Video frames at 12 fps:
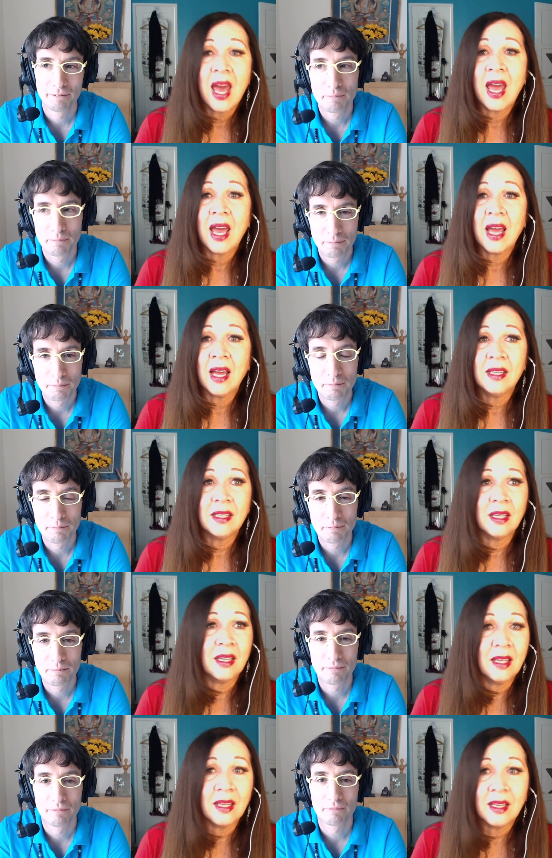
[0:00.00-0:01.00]
Speaker 1: and
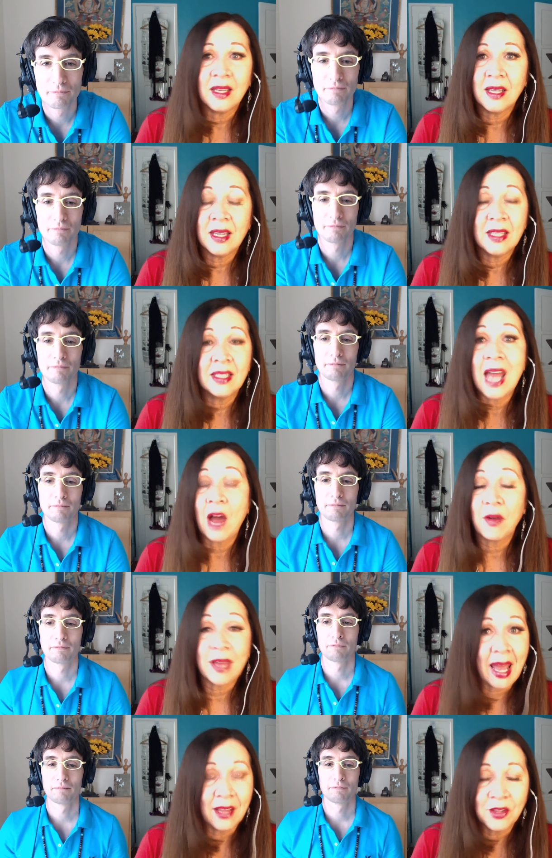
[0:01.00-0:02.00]
he's now
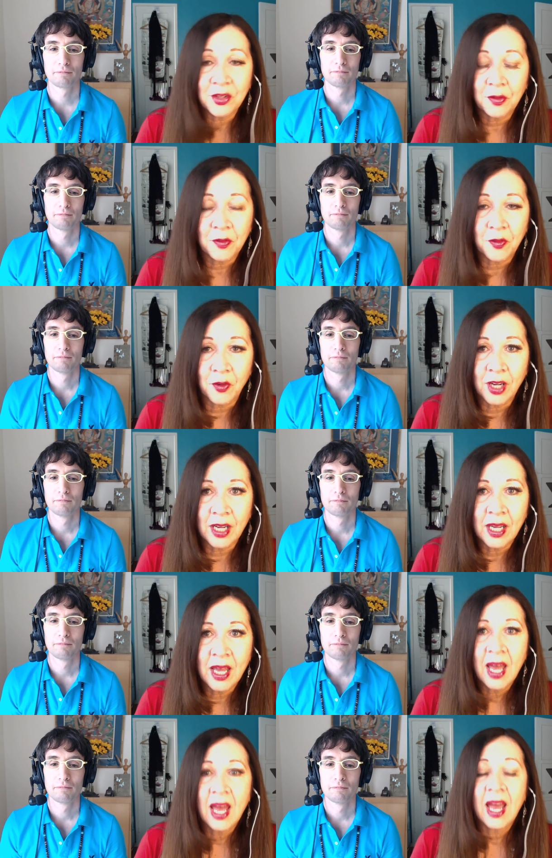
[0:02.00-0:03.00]
cancer free.
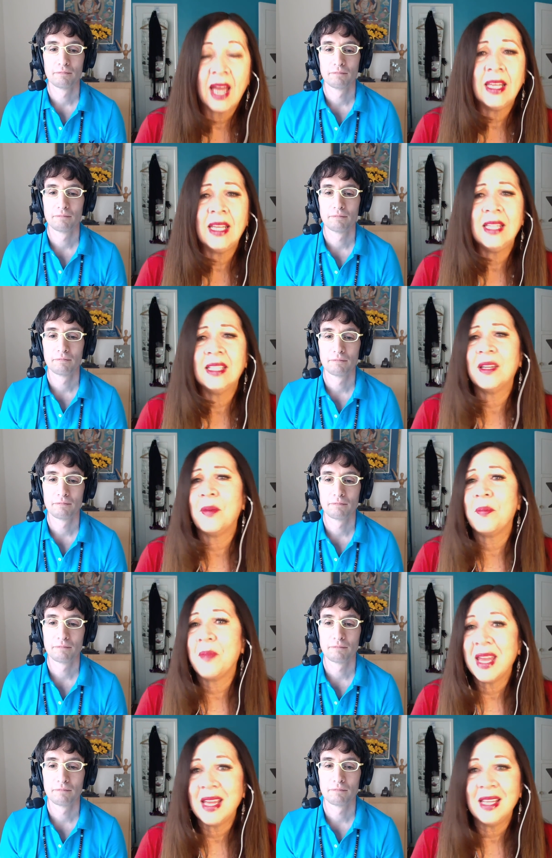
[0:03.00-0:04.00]
And he's an
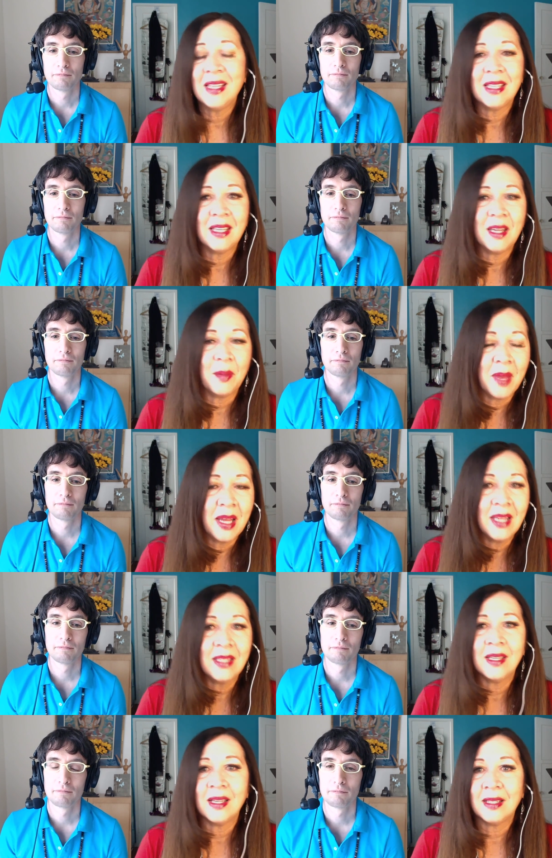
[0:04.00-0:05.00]
amazing,
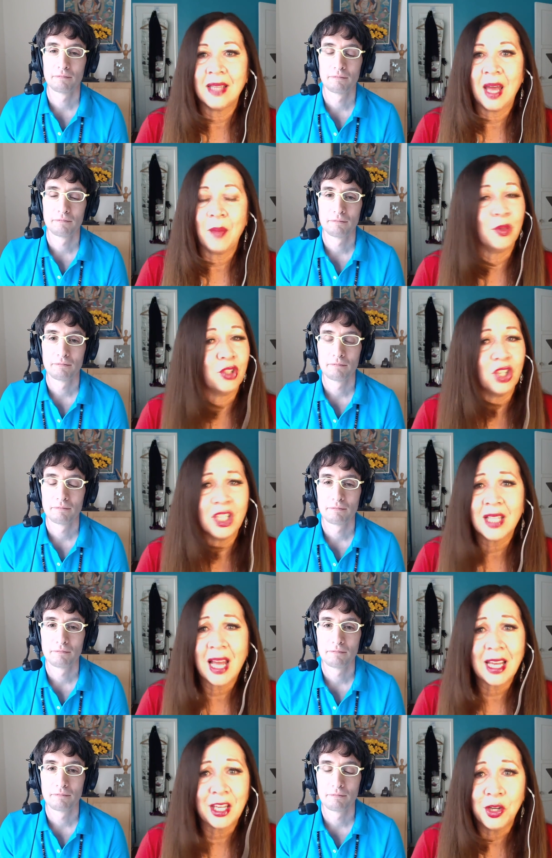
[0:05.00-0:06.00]
amazing example, just
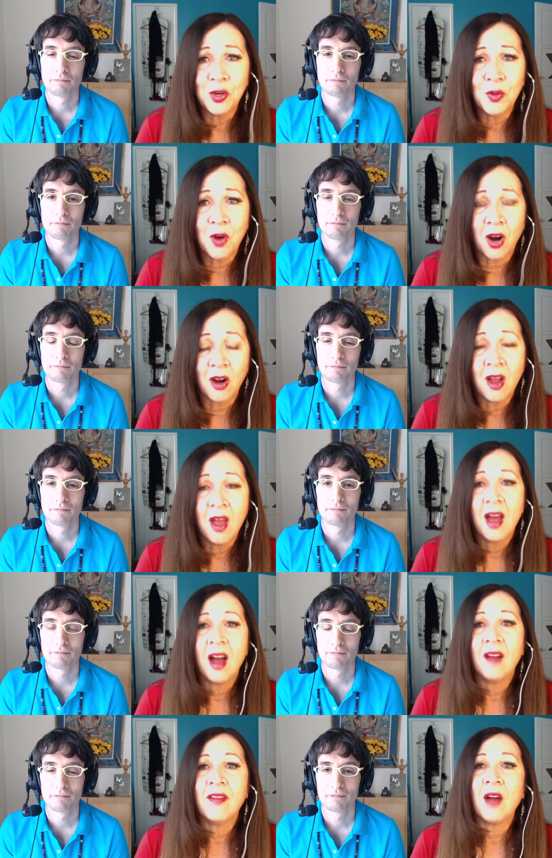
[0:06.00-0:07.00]
like you are,
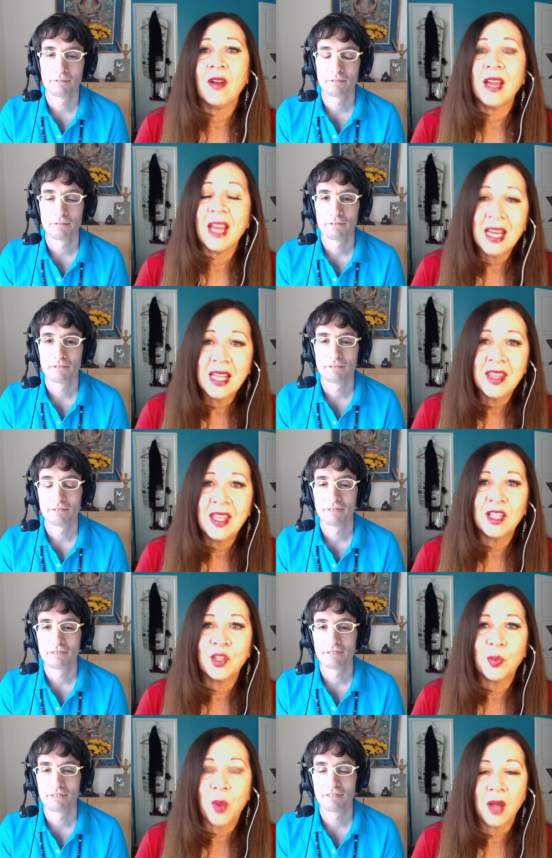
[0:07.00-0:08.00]
of how anything
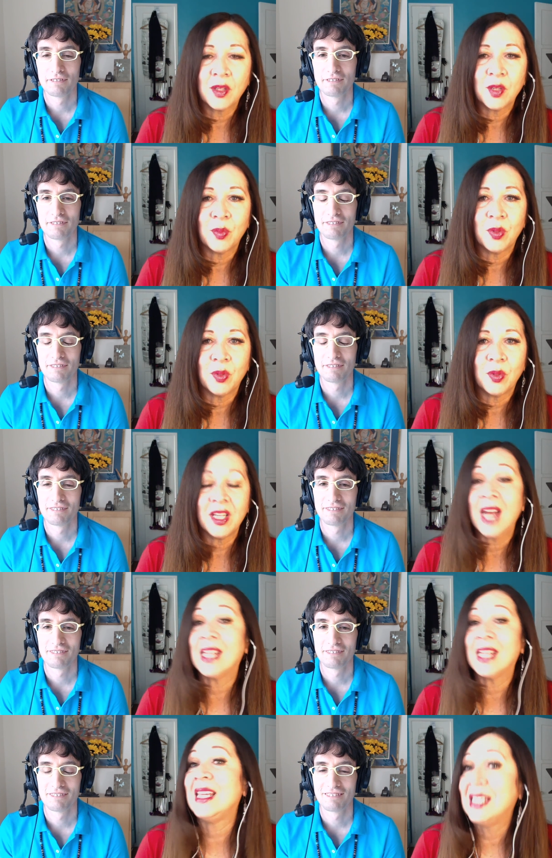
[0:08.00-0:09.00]
is possible. It's
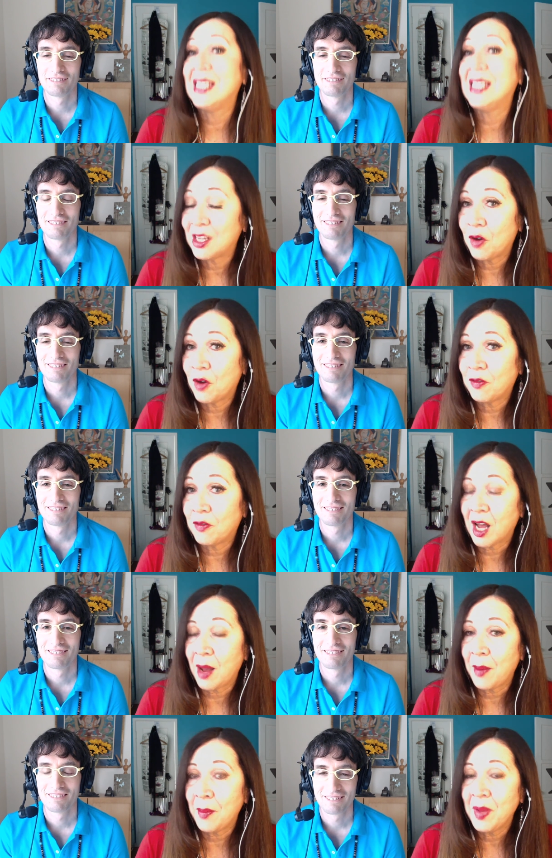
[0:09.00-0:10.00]
not easy to
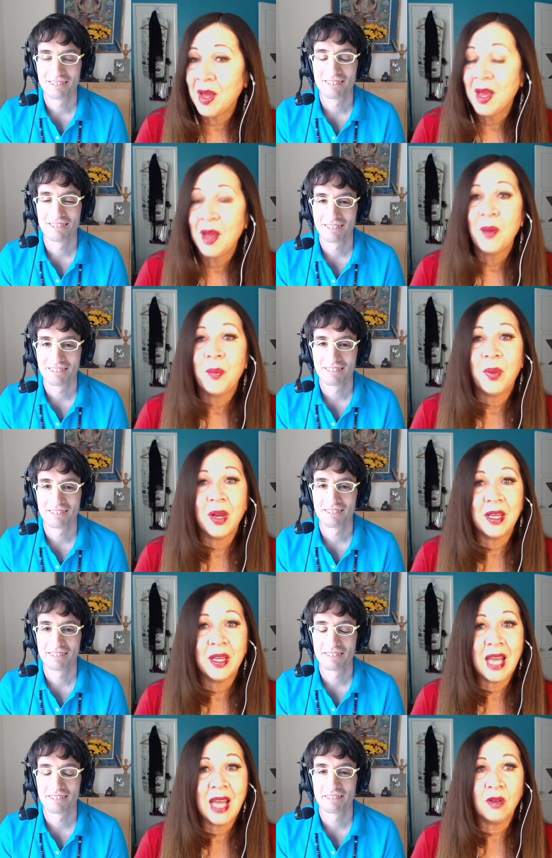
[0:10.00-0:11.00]
overcome, but
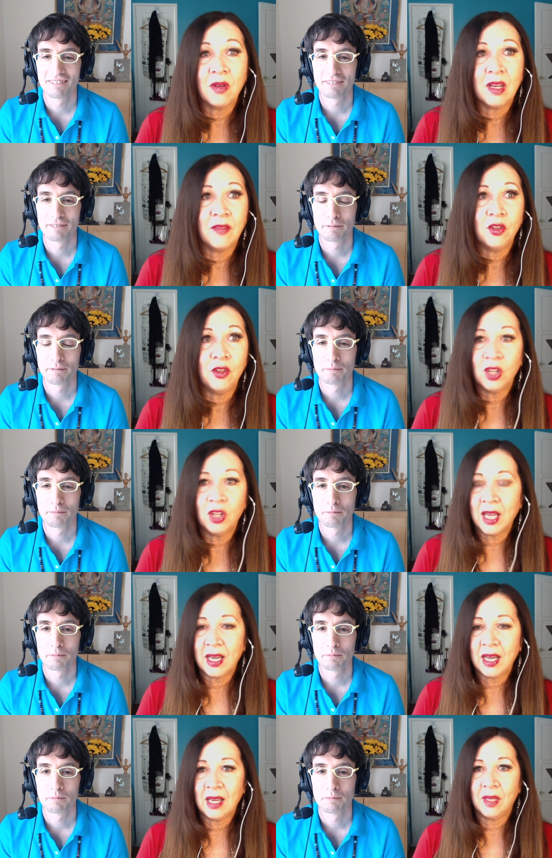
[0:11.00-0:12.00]
now if you look
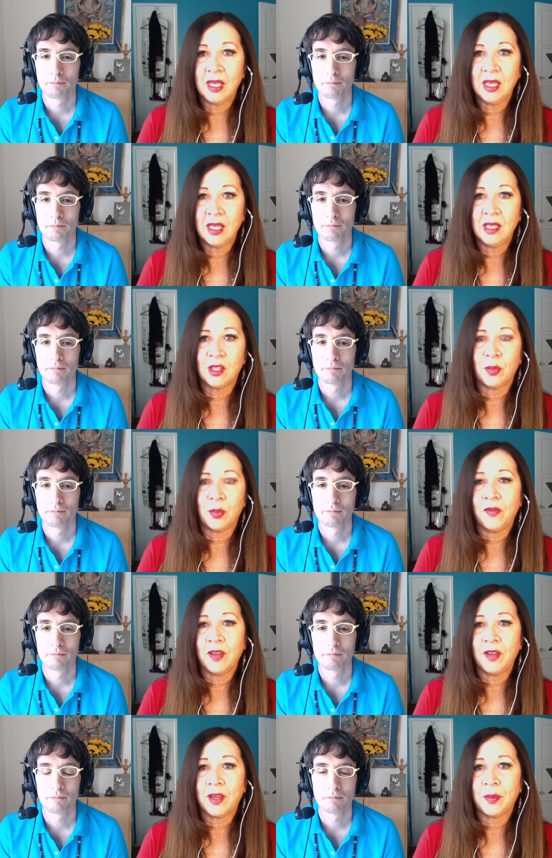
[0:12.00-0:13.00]
at him, he's a
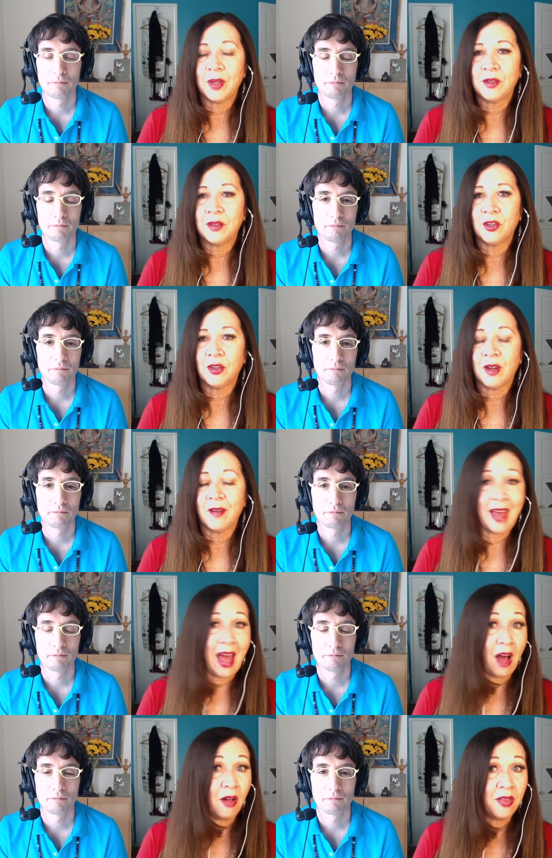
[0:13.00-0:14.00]
perfect picture of
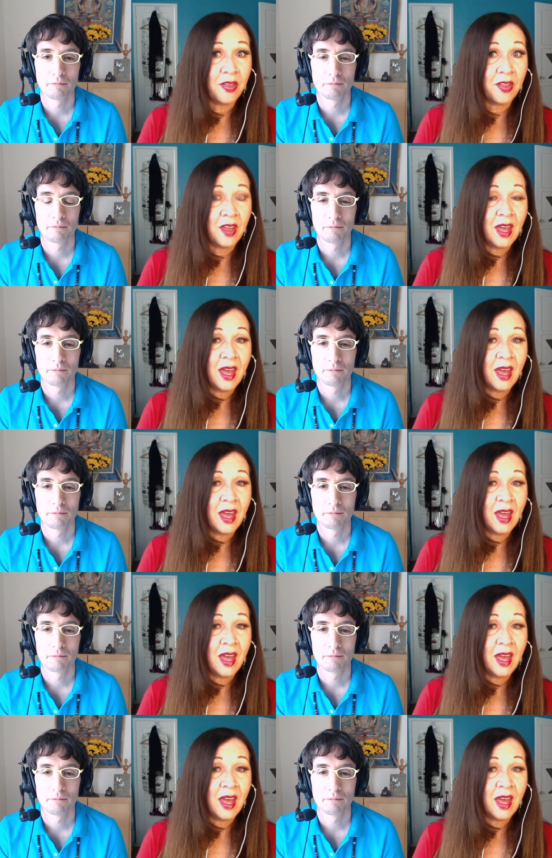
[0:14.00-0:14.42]
health